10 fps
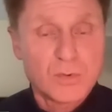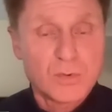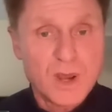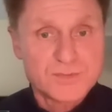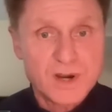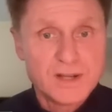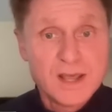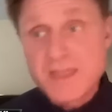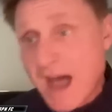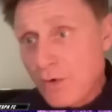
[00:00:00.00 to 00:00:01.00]
Now
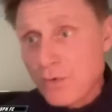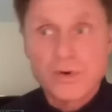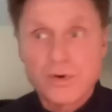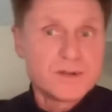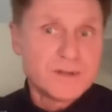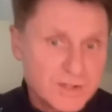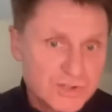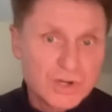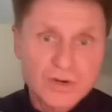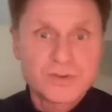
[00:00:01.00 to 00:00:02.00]
or in next year or
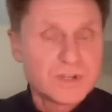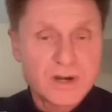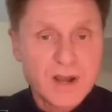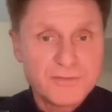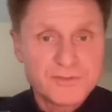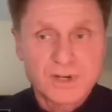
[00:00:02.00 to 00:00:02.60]
the year after.